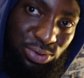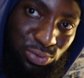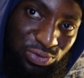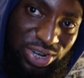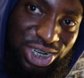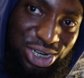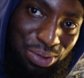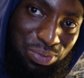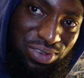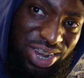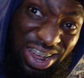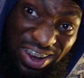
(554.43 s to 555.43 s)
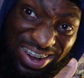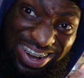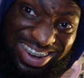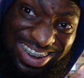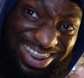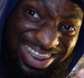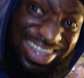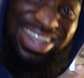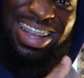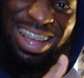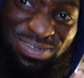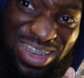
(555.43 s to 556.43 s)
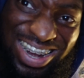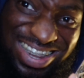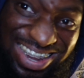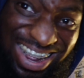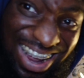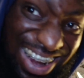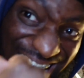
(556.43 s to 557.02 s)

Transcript: we'll finish up the video. Fix it.